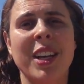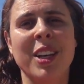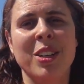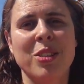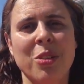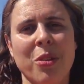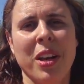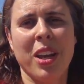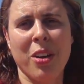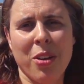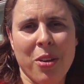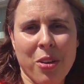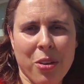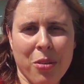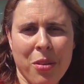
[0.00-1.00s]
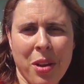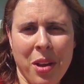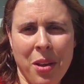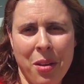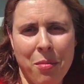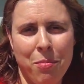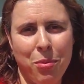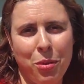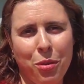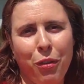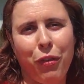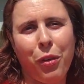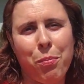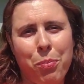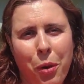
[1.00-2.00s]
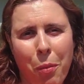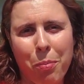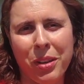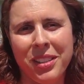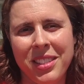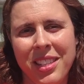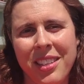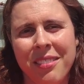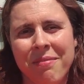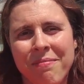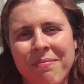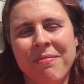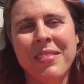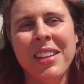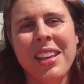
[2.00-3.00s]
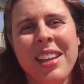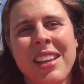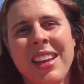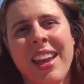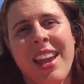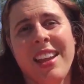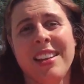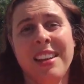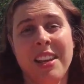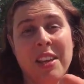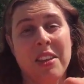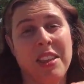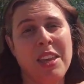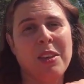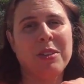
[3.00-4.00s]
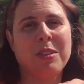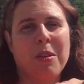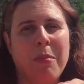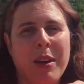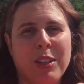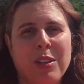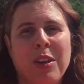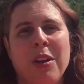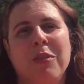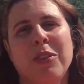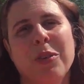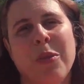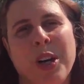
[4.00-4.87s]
So here you go, beautiful property, and thank you so much for